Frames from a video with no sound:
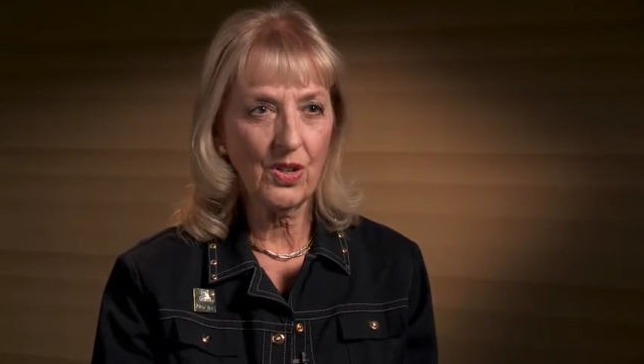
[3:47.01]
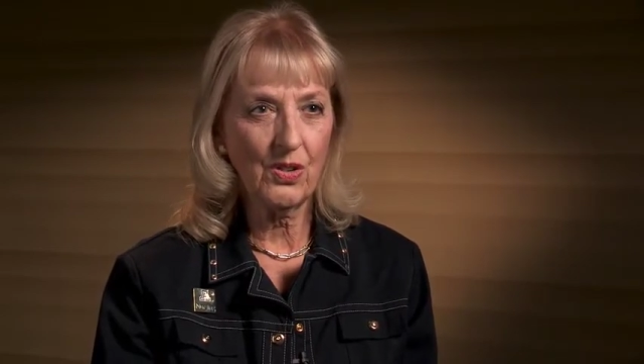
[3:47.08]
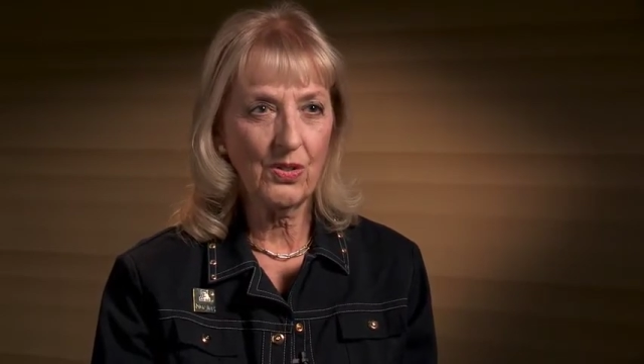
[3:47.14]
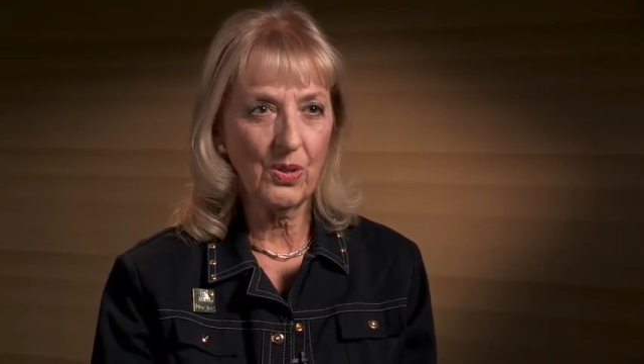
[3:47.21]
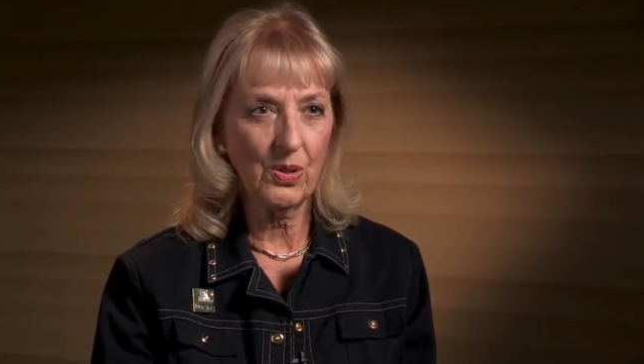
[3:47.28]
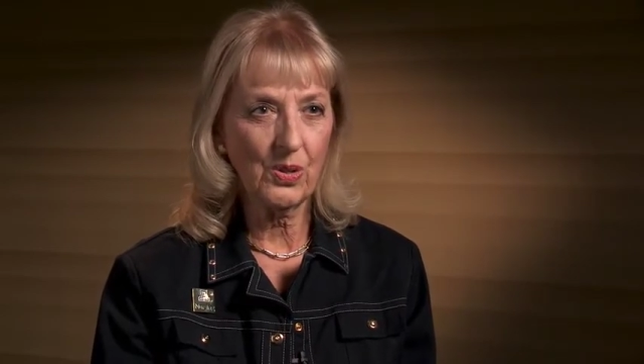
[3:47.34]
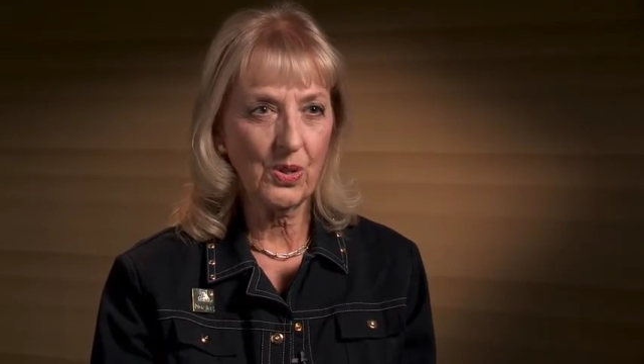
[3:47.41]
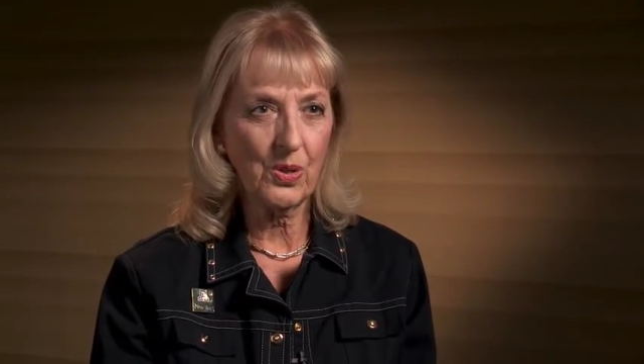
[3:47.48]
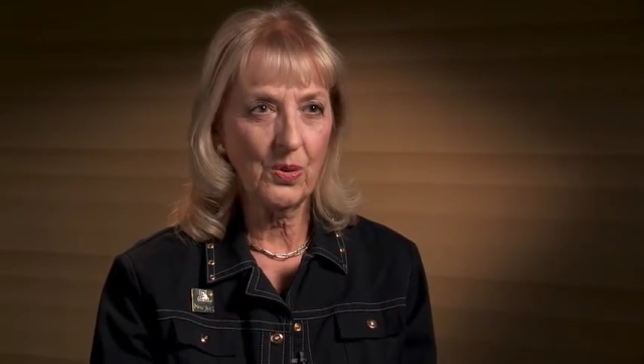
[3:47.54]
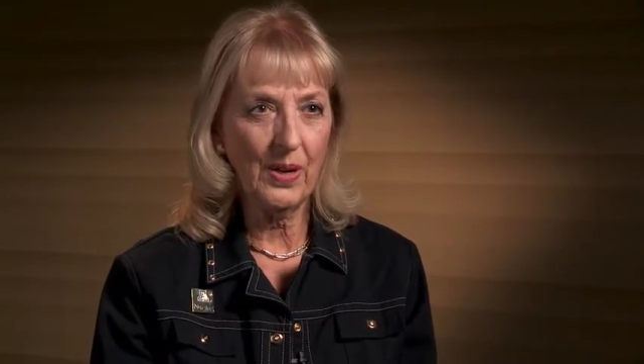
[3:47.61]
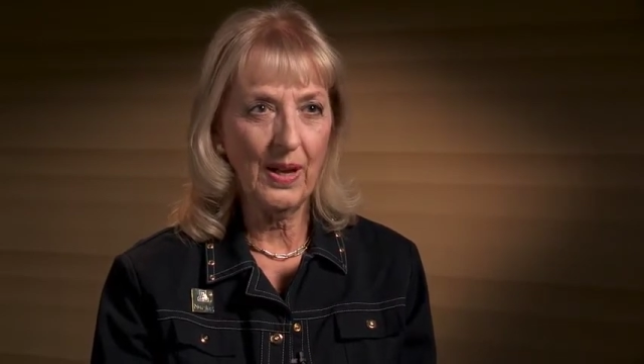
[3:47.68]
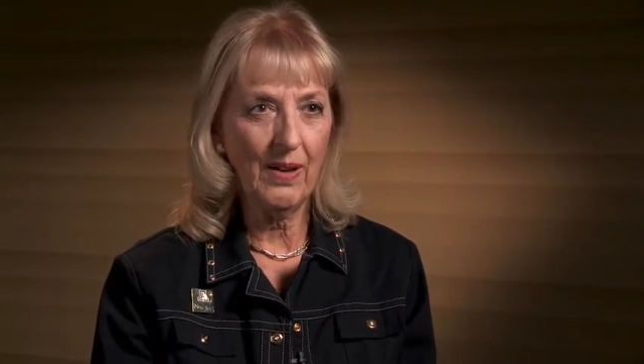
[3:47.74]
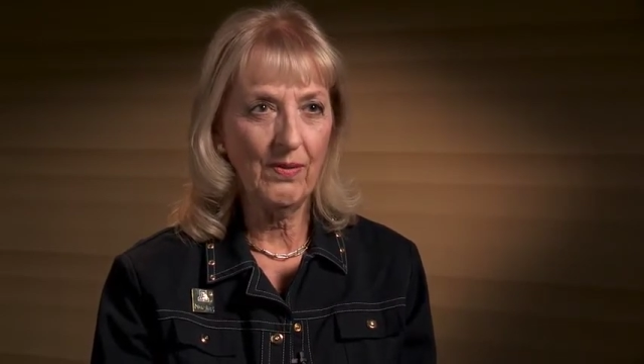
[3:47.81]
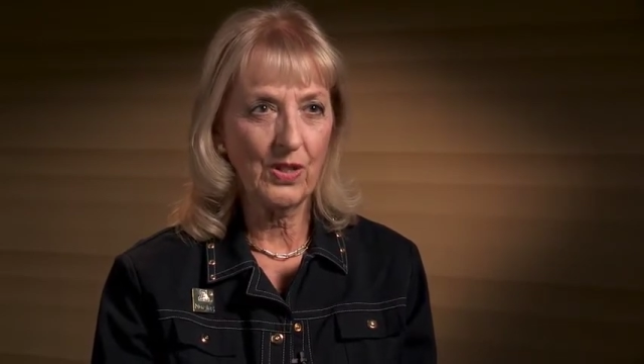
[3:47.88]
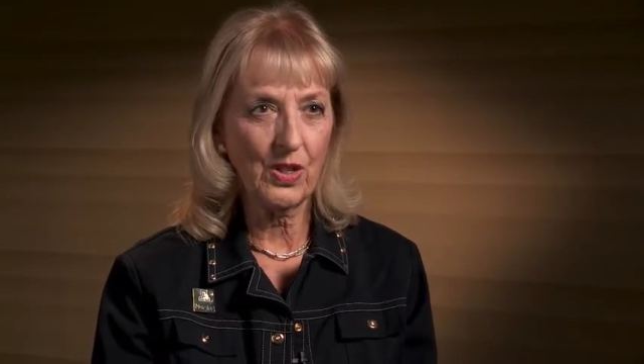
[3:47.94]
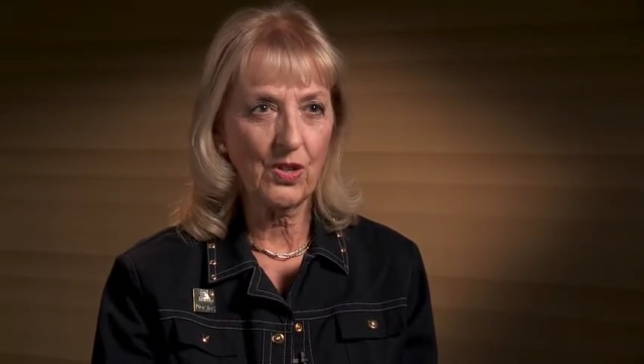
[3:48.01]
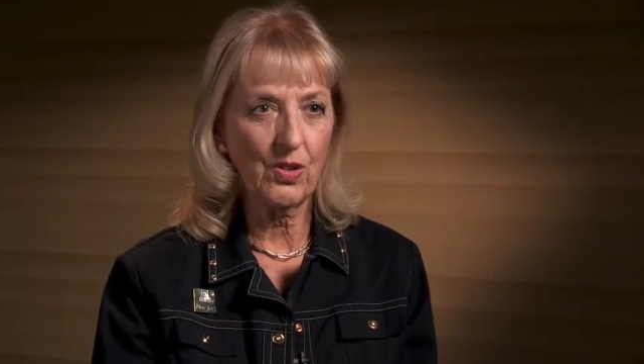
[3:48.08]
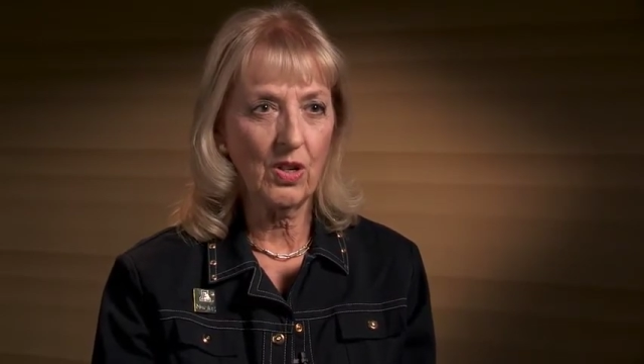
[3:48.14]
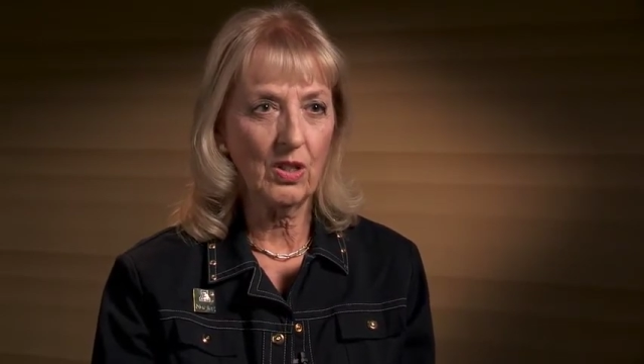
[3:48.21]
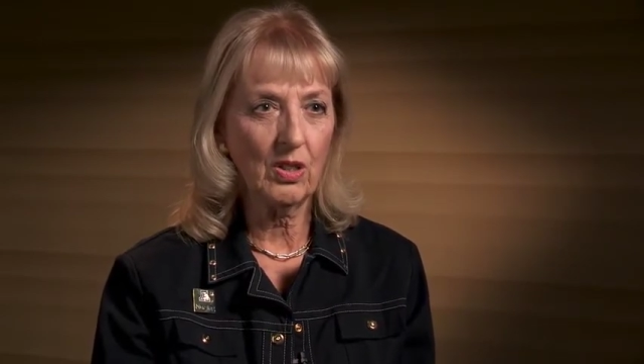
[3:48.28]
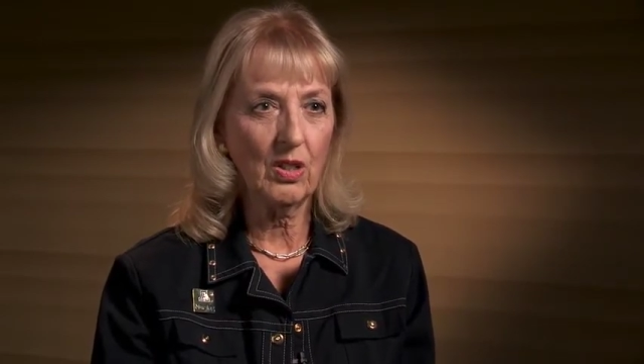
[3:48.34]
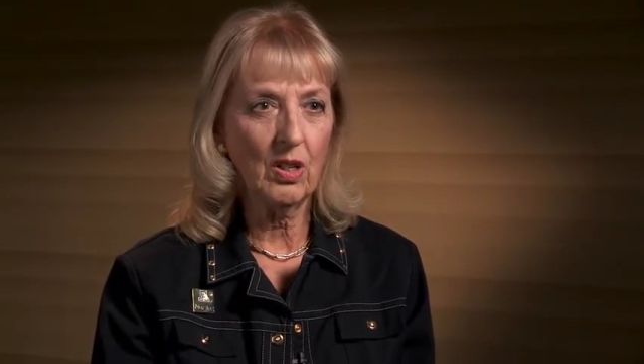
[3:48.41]
are those who have a
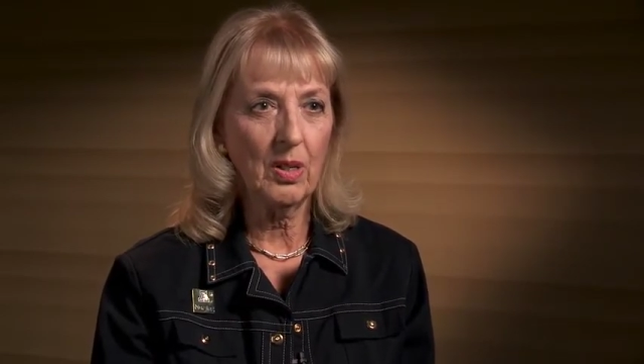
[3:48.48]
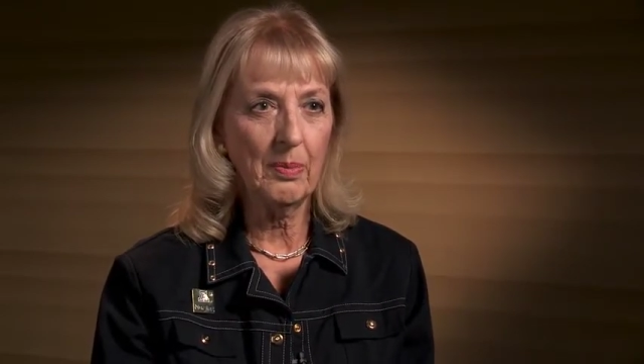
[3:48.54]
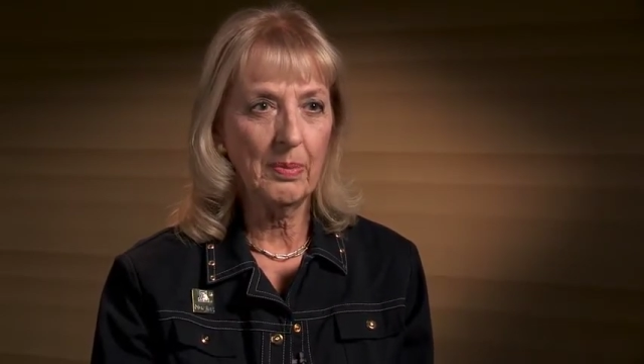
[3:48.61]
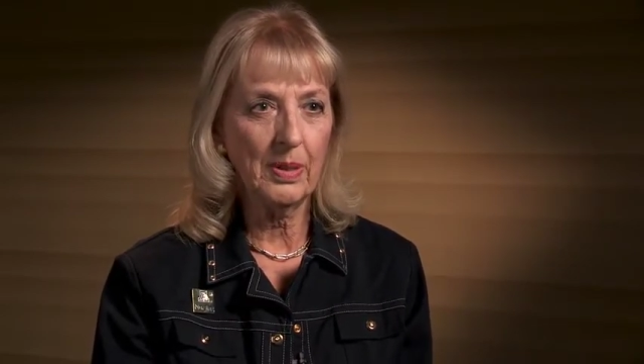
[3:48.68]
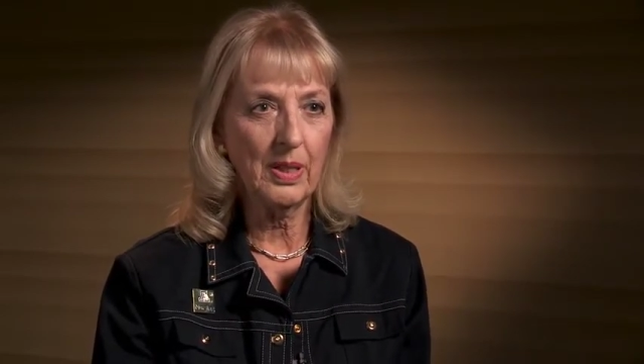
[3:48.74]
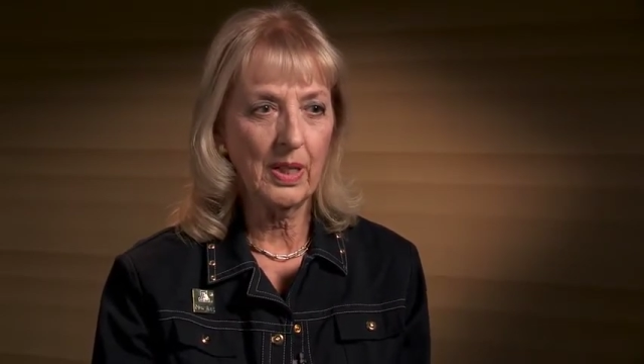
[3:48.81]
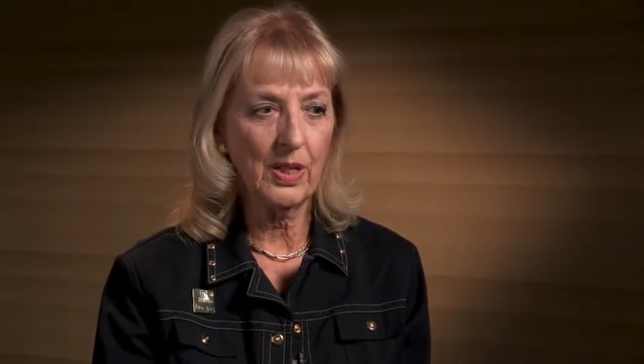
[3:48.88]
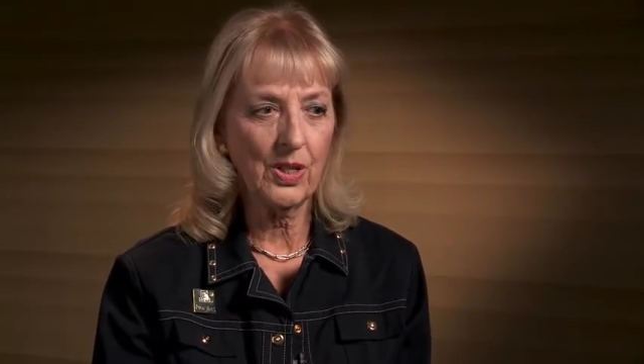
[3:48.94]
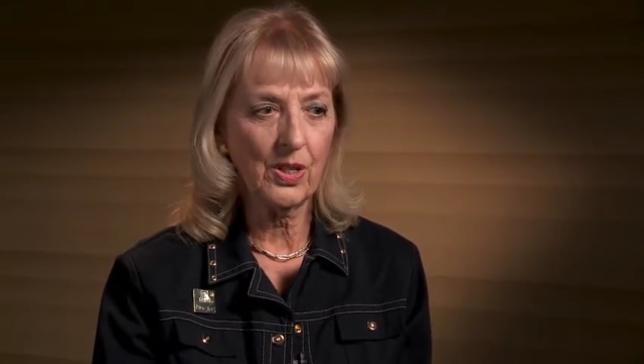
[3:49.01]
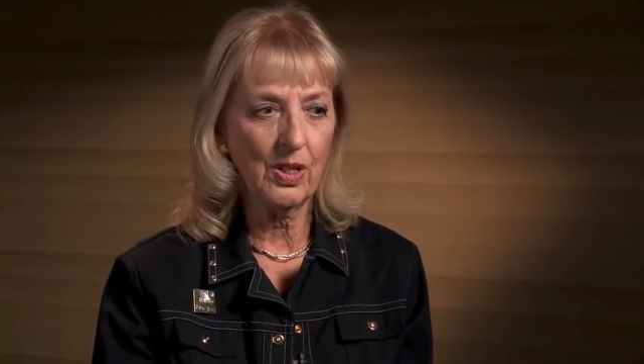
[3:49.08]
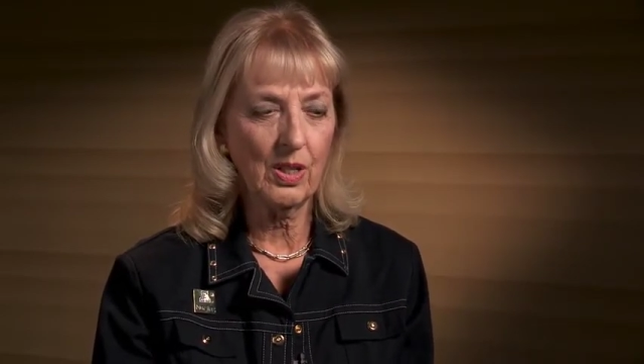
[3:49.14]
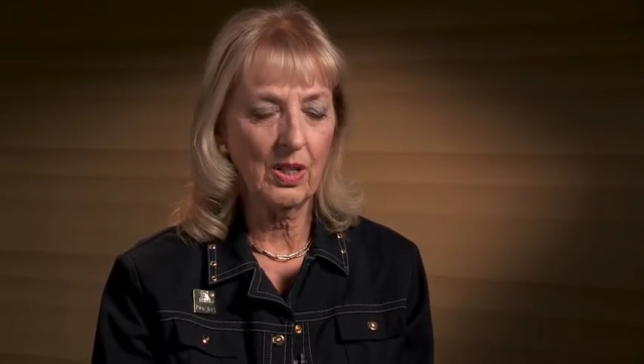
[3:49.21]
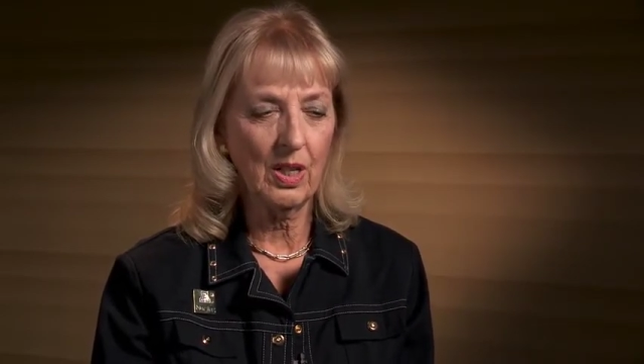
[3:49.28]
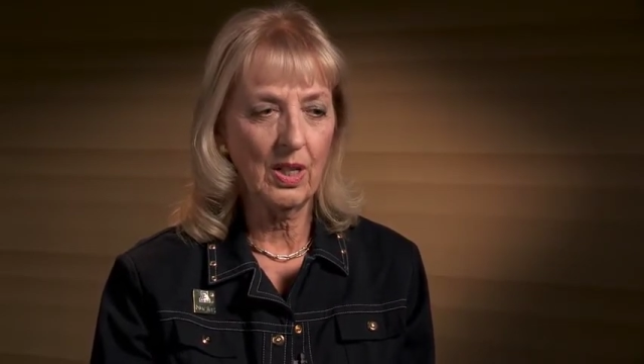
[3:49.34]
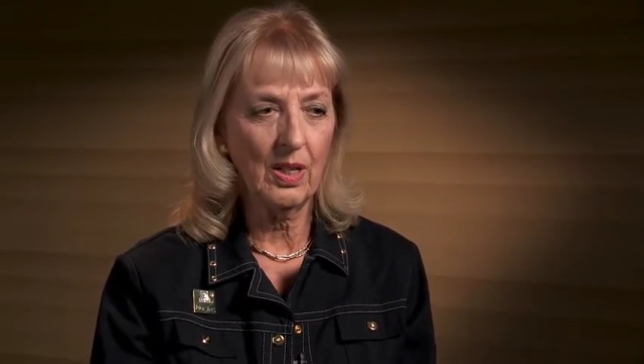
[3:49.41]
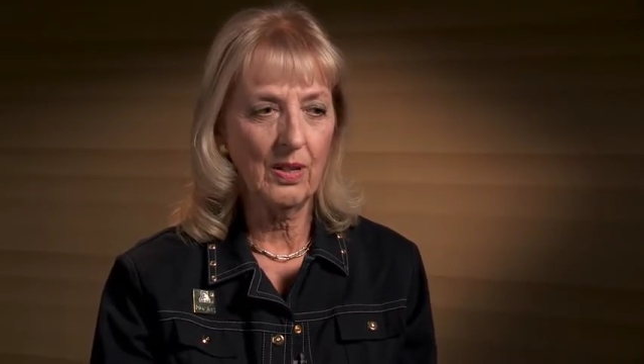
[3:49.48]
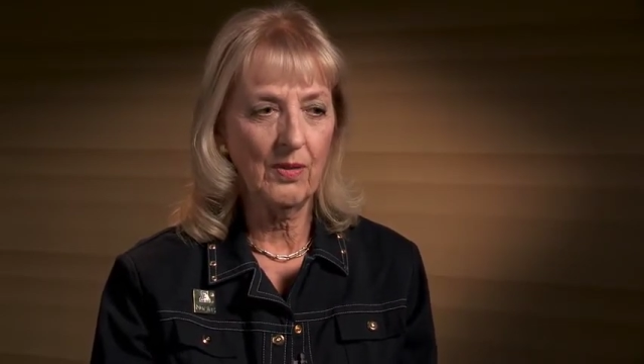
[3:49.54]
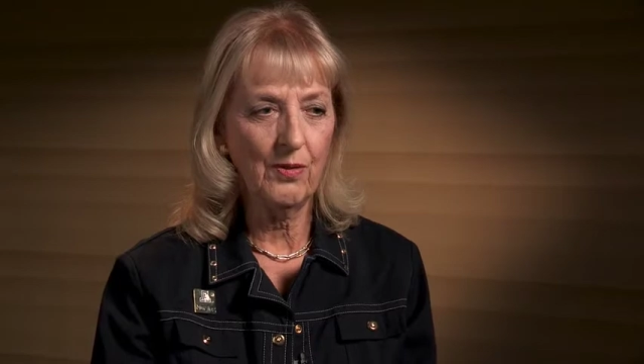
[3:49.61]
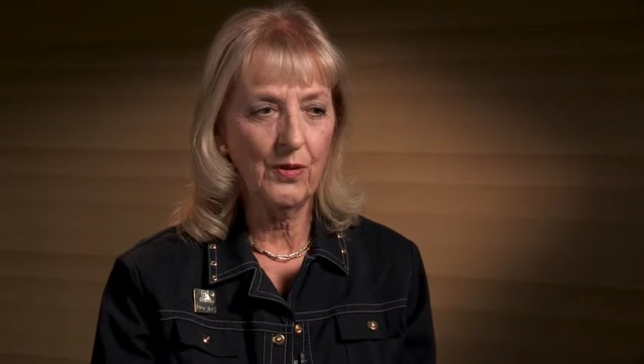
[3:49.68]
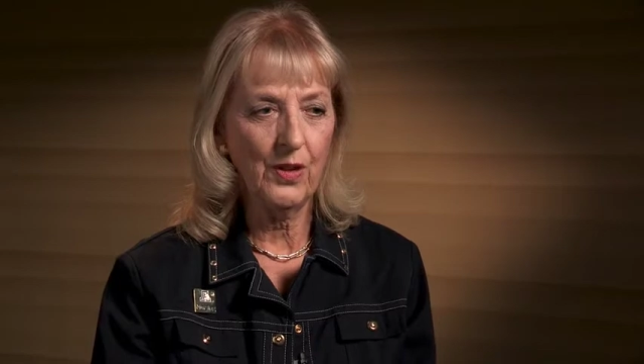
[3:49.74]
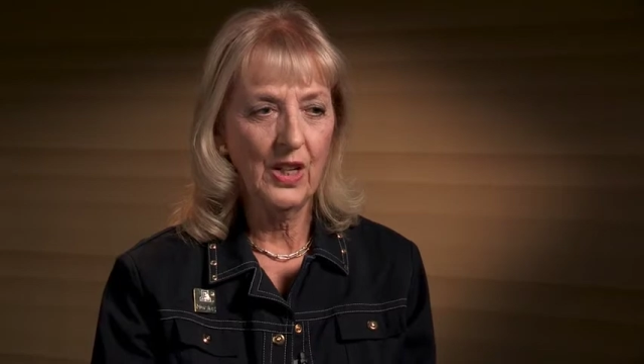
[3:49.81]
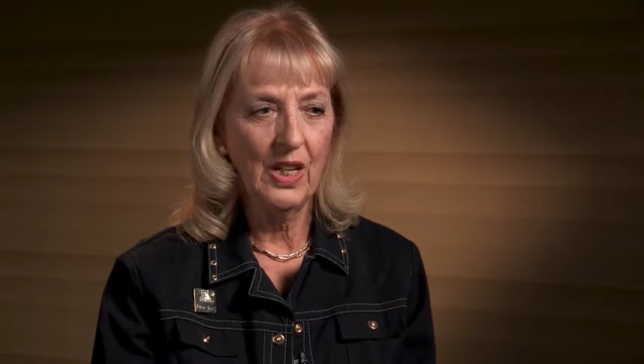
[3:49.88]
strong combination
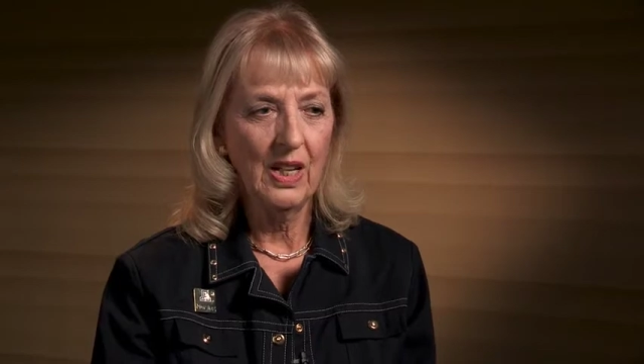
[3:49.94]
of